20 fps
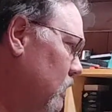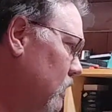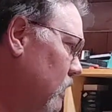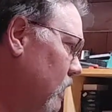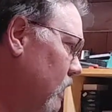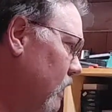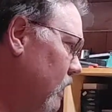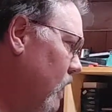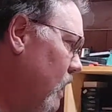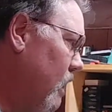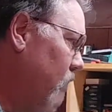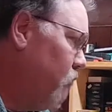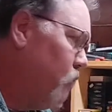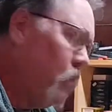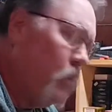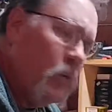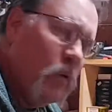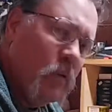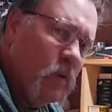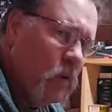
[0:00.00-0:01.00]
I got it
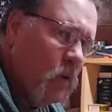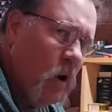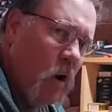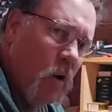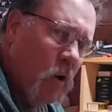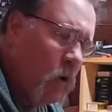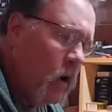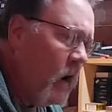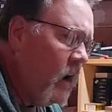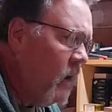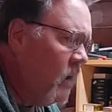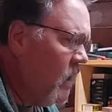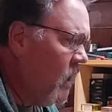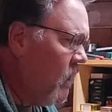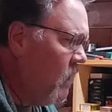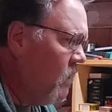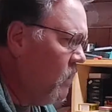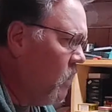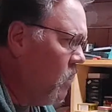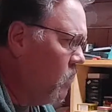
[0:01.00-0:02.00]
for
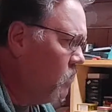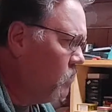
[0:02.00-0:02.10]
$189, I